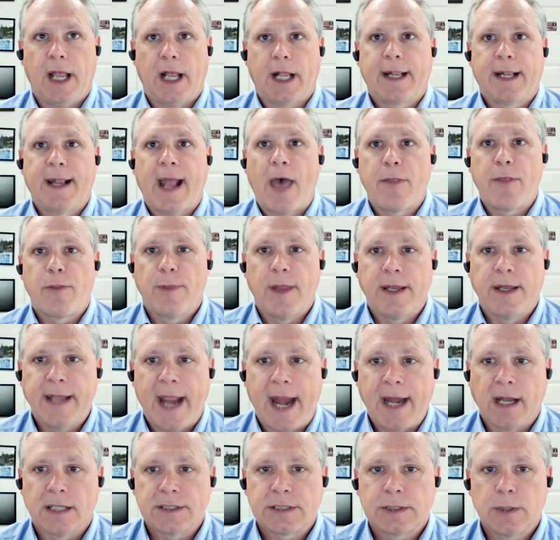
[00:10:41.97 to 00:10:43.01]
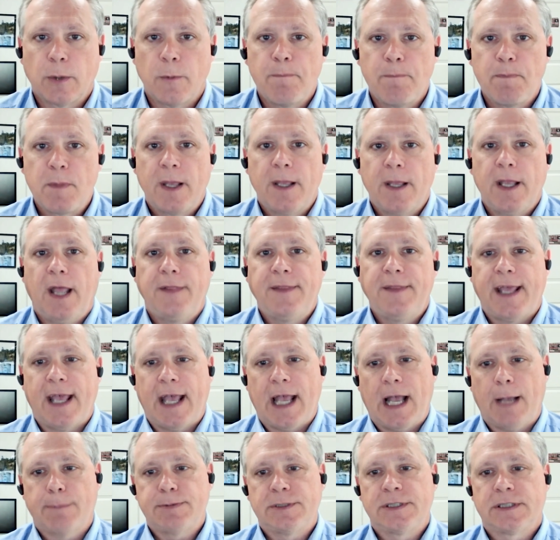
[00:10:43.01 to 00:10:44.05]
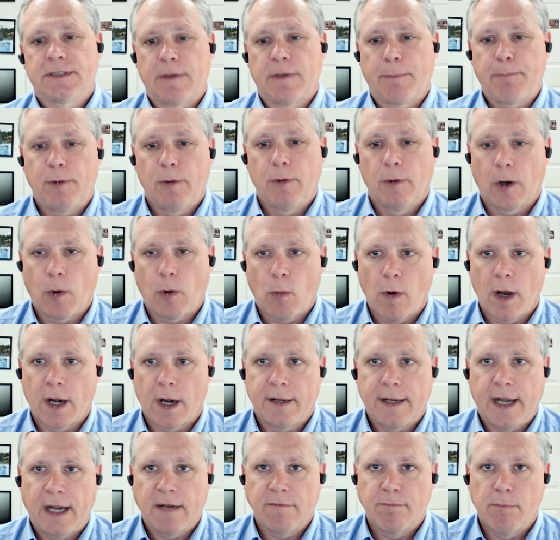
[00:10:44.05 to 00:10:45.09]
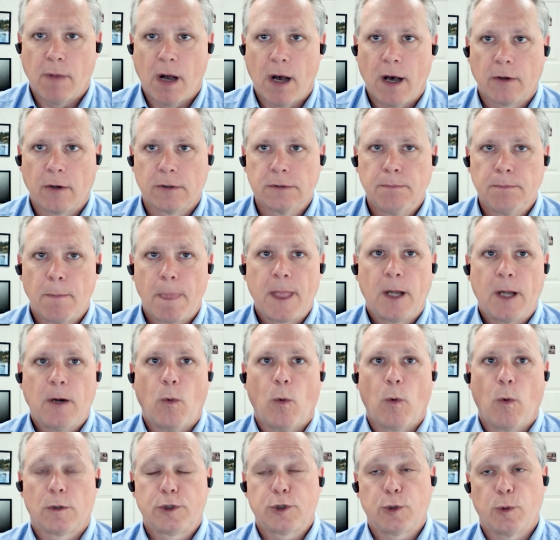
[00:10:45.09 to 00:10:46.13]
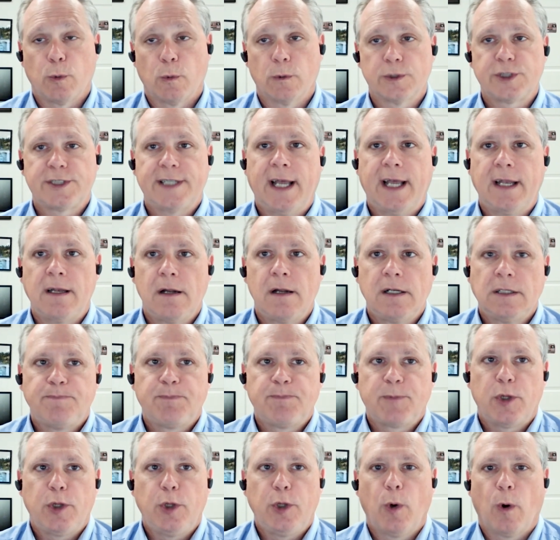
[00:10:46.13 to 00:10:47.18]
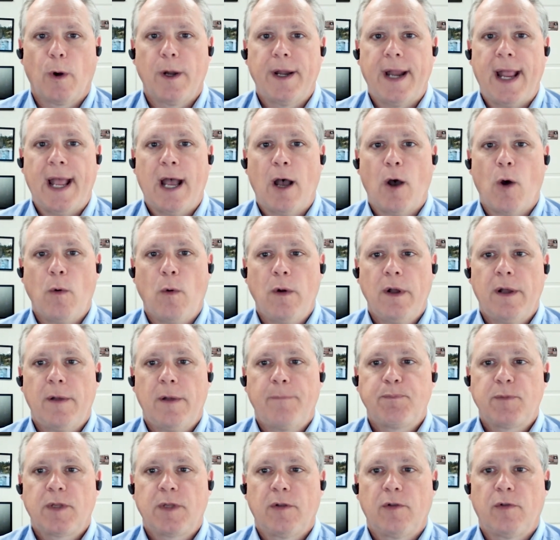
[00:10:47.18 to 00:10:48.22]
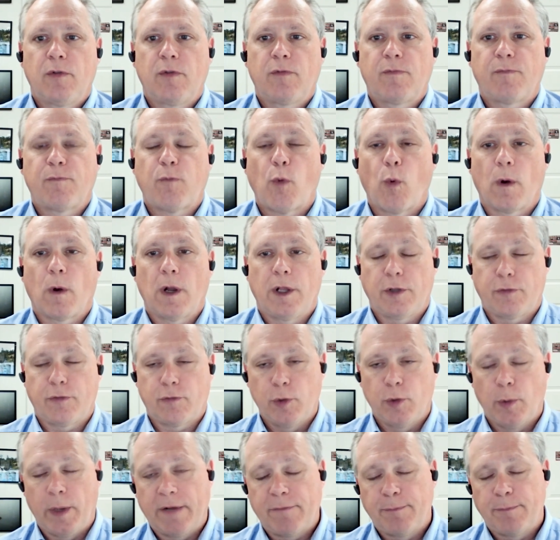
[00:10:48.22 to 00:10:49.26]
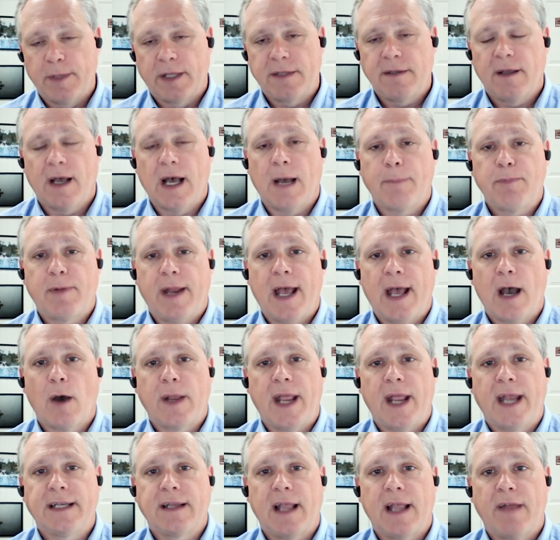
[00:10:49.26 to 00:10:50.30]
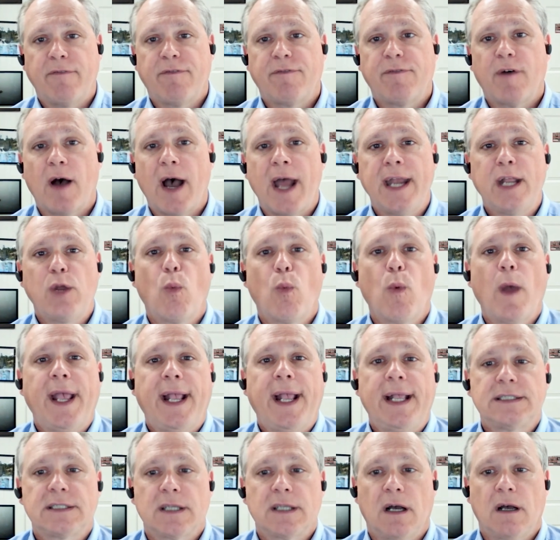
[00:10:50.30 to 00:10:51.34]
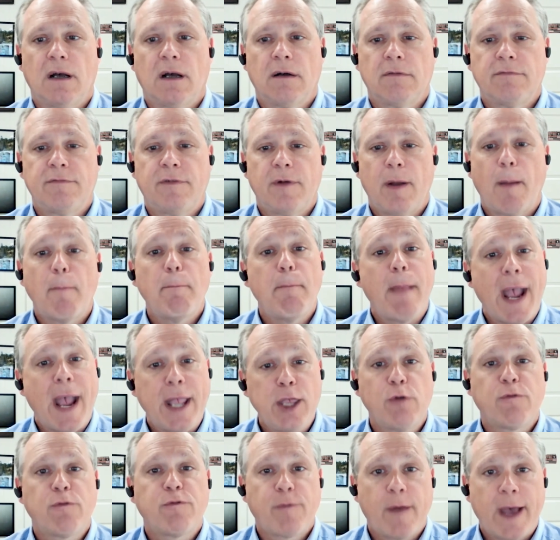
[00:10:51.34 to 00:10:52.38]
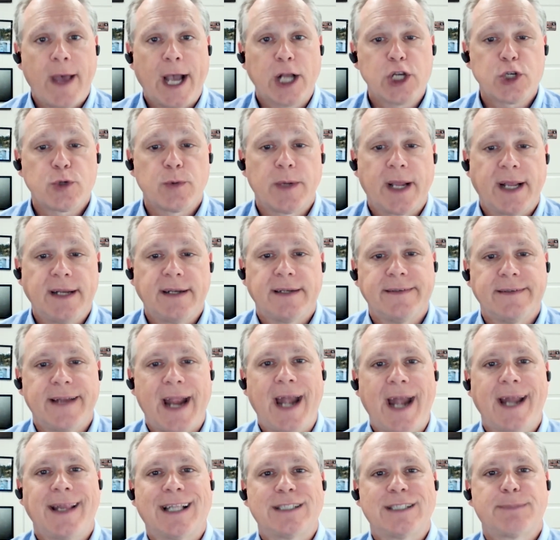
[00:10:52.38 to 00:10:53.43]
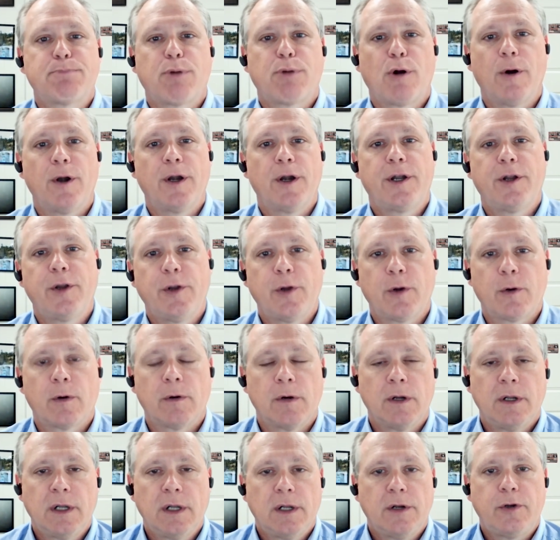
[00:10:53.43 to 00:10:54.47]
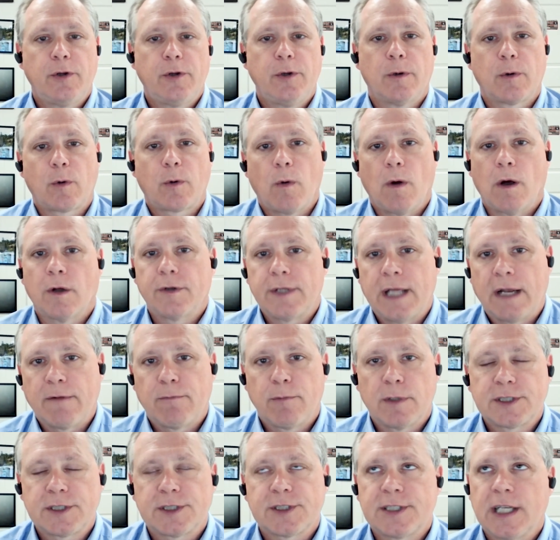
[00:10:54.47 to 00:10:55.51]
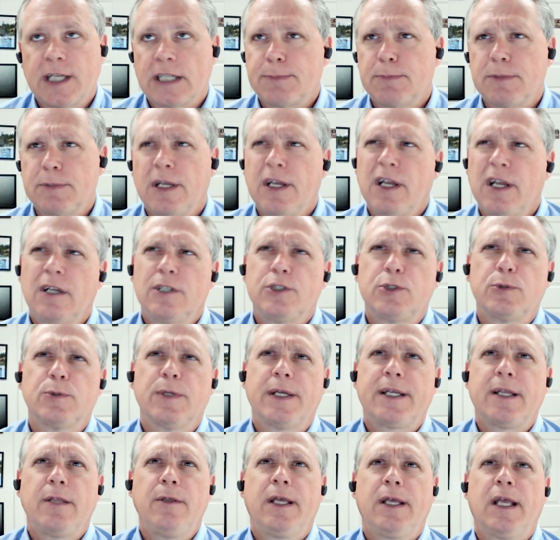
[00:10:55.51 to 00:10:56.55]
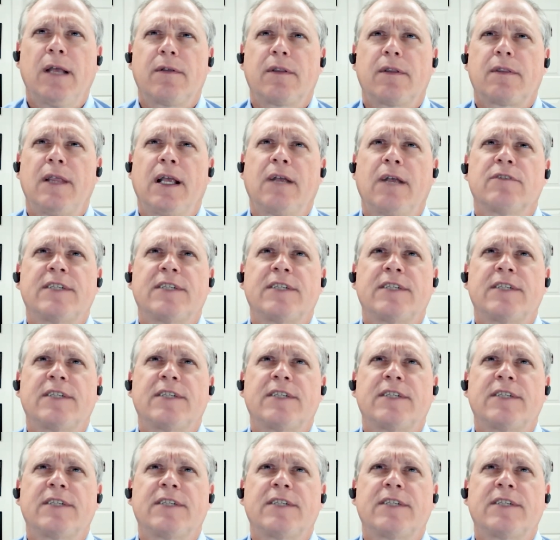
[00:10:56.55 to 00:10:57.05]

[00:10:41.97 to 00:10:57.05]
gather the data so in the absence of a pure quantitative model or tool set you are now for doing it from the top down and, and finding ways of manufacturing data that's pertinent to your to your qualitative risk assessment. Julie, can you get think of